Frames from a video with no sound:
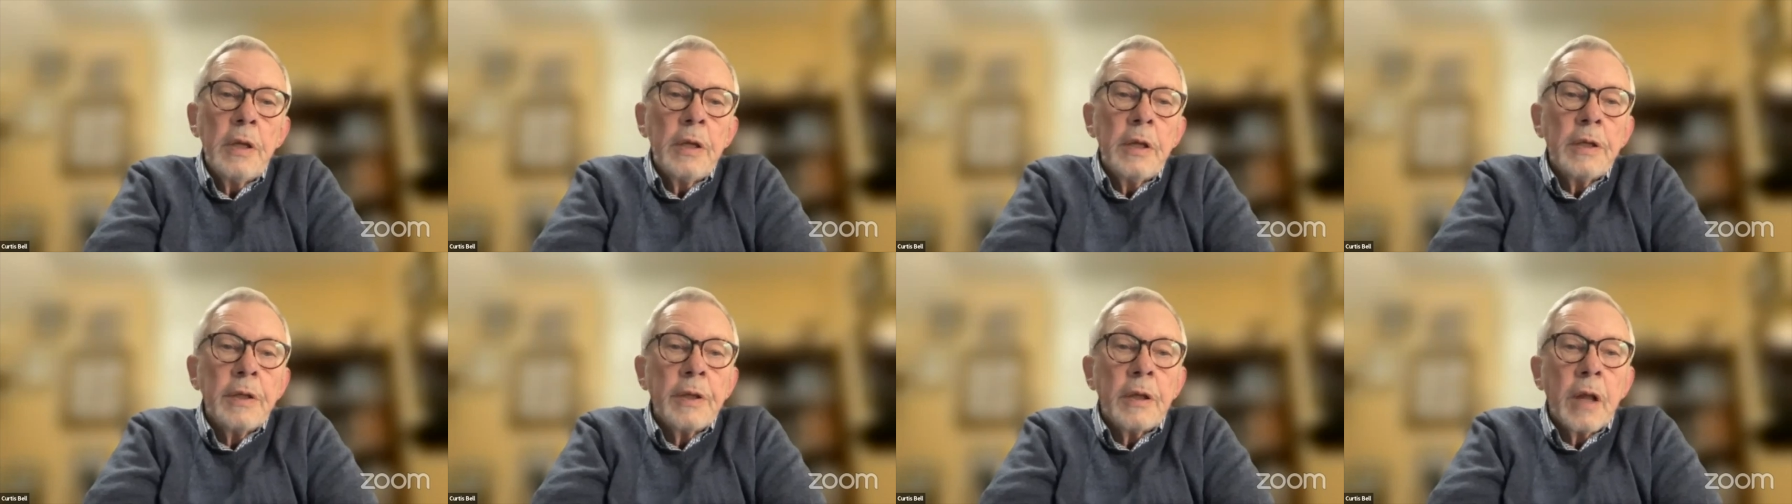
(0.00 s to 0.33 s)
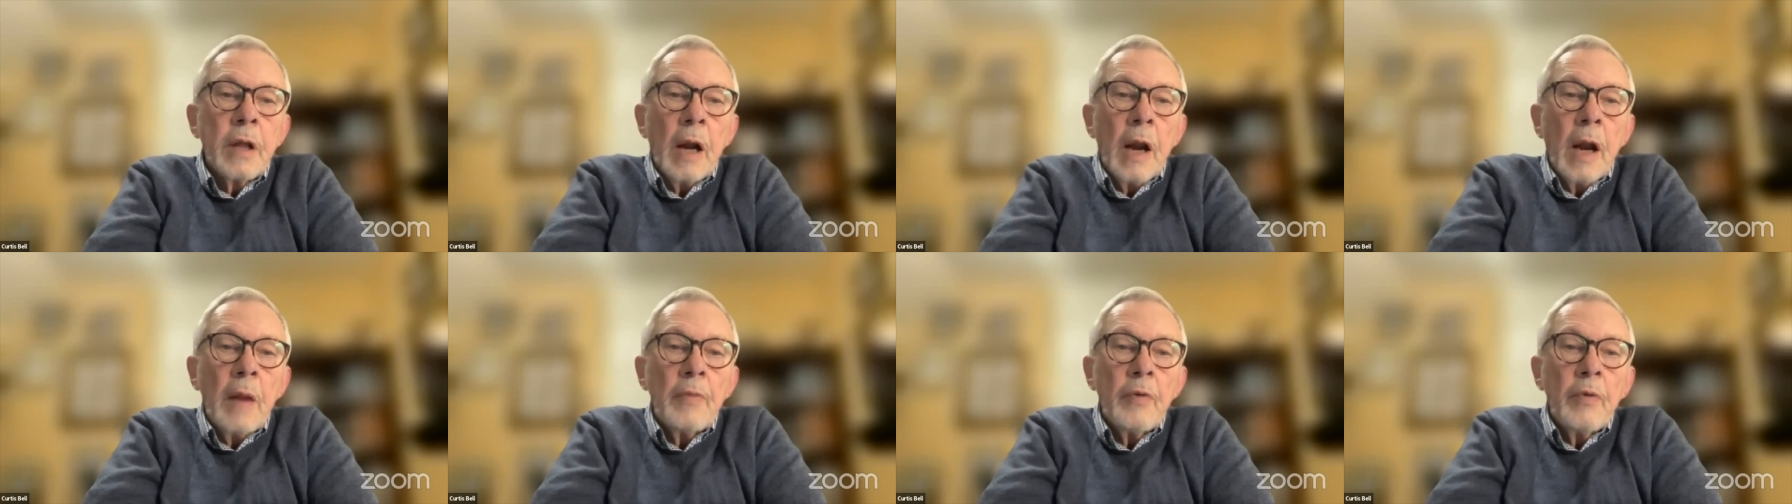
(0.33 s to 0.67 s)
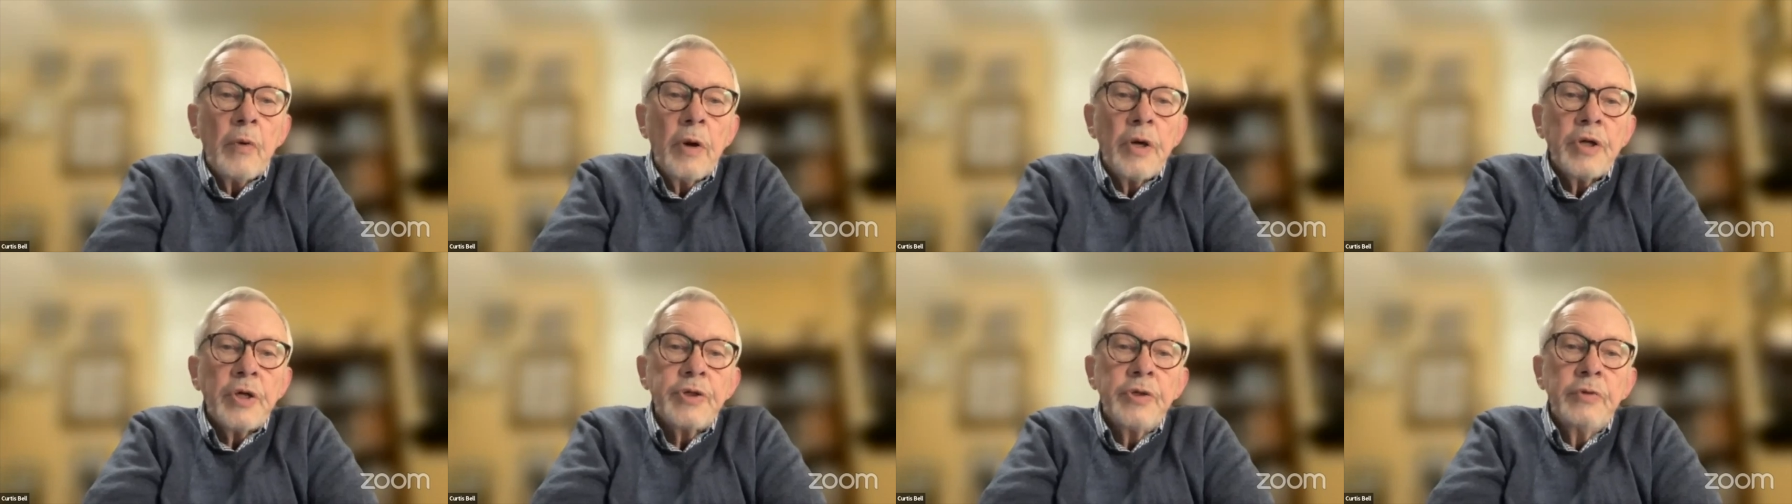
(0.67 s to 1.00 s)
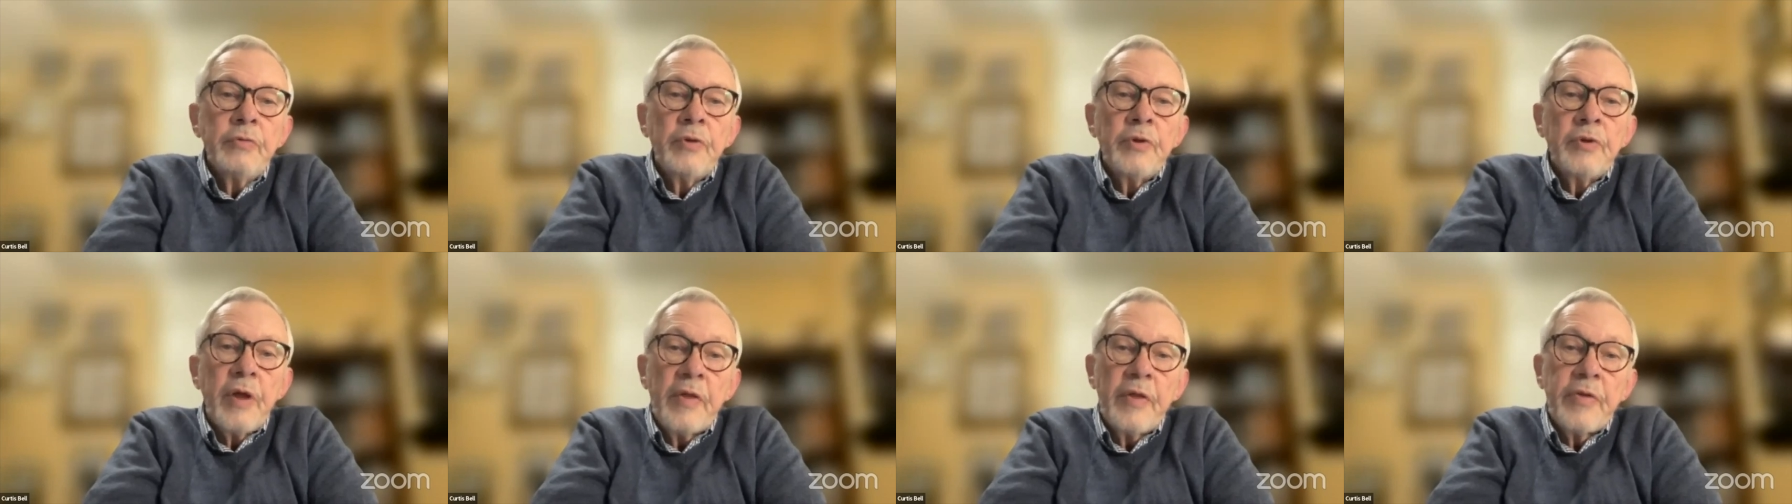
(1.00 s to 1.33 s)
in
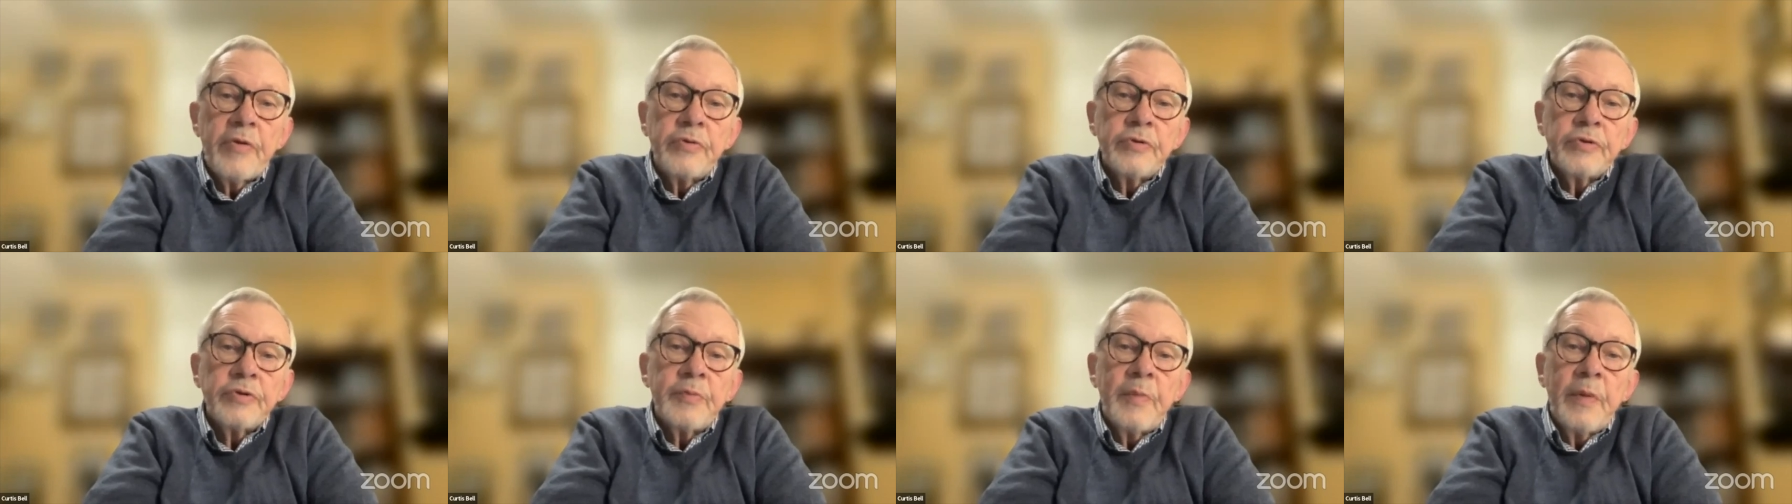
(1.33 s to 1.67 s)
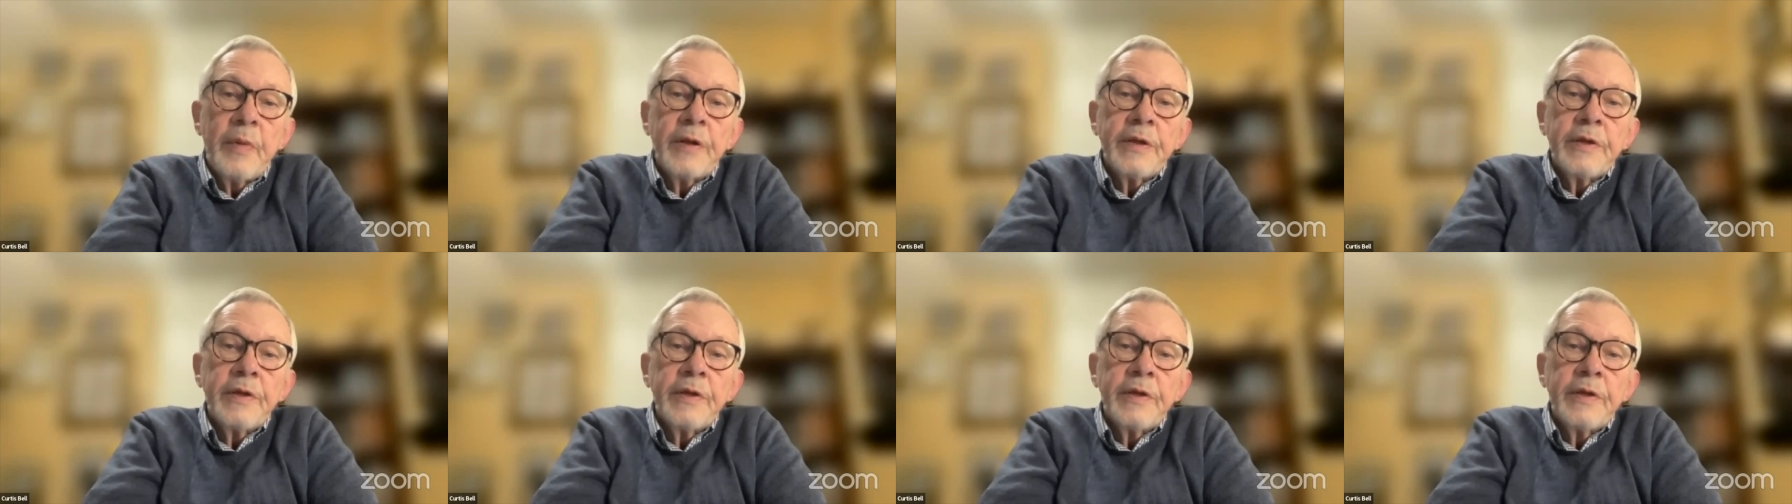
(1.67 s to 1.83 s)
collaboration with others by